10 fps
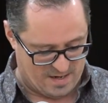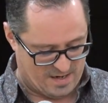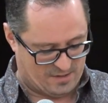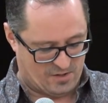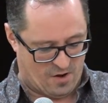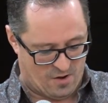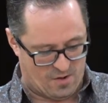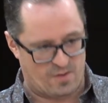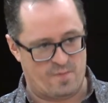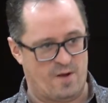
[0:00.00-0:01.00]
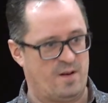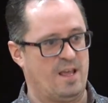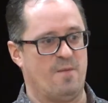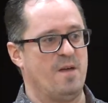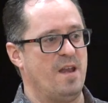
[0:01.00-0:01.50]
It's all about
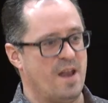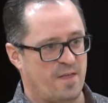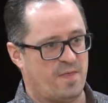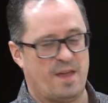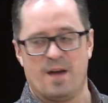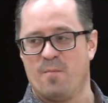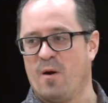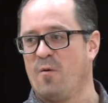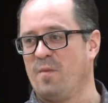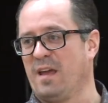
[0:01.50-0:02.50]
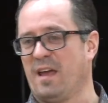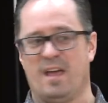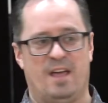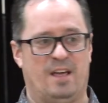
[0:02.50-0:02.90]
him and nothing about me.